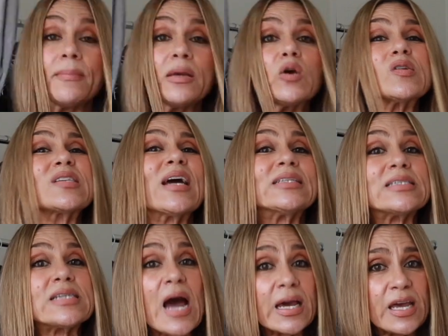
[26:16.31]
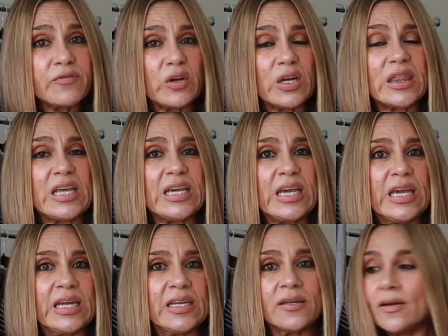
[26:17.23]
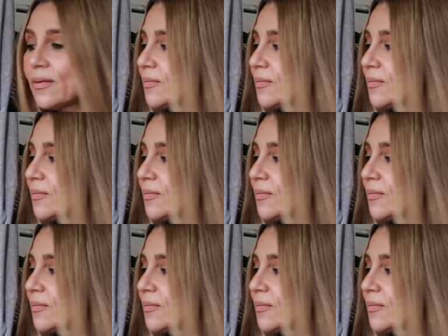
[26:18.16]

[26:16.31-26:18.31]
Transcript: because I tuck everything in.